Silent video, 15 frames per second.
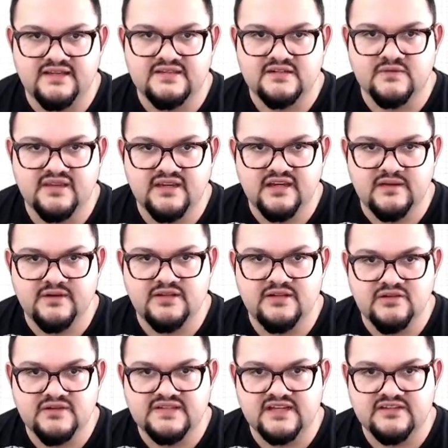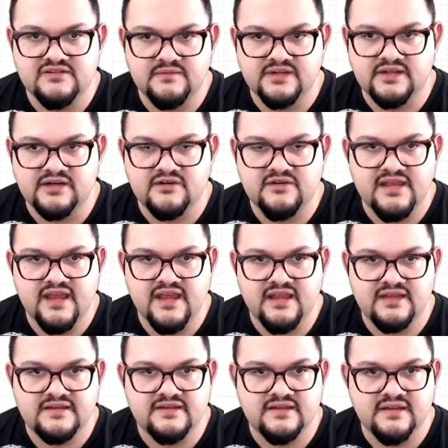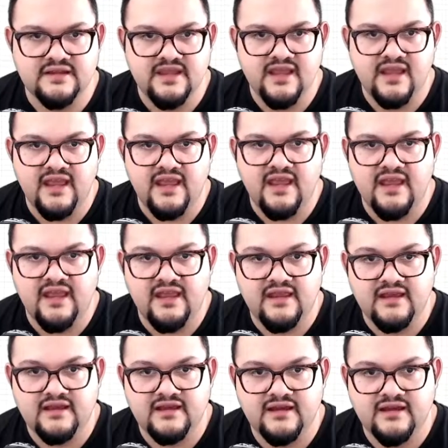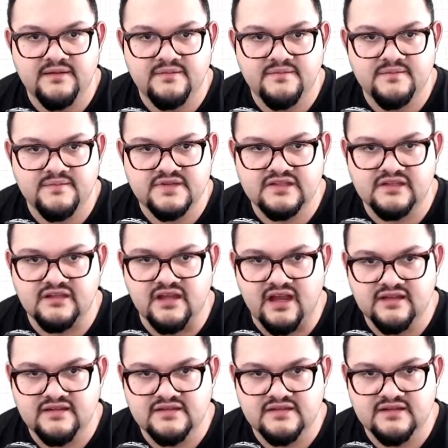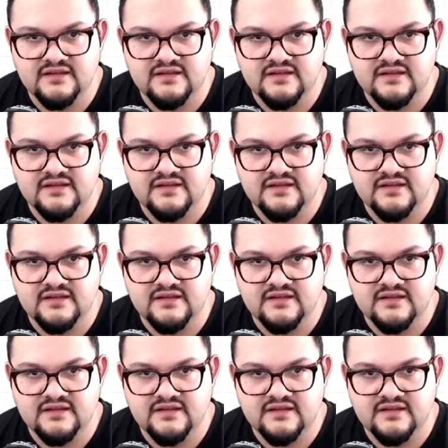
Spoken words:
So one thing I'm going to do is actually want to create a slot,